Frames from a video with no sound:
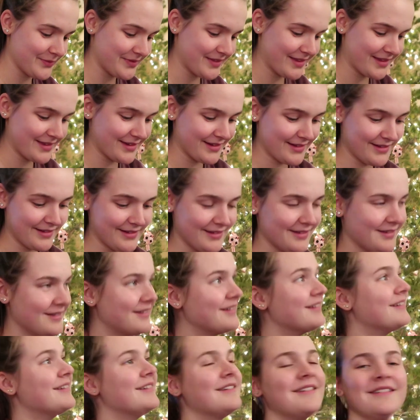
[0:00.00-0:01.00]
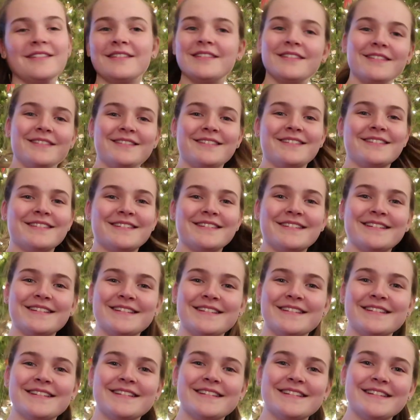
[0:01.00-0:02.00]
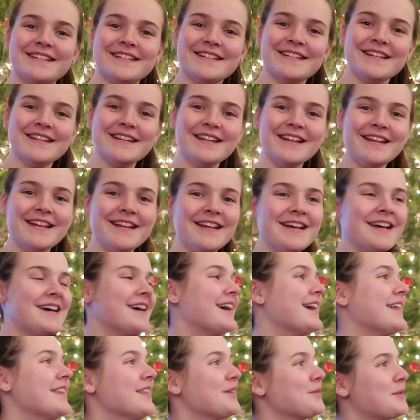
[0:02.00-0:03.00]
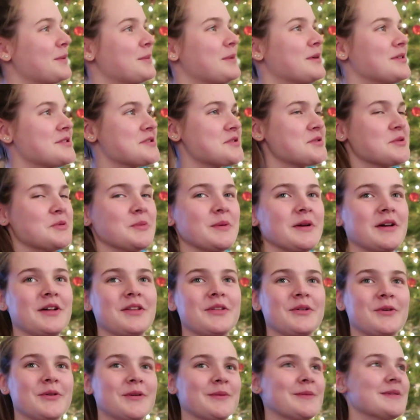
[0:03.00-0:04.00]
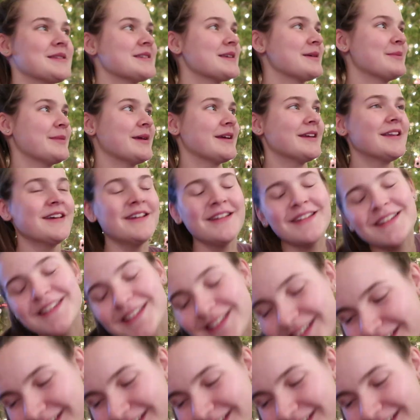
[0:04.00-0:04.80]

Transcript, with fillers: Yes, Maddie has an ornament here. I think my parents threw away all the ornaments I made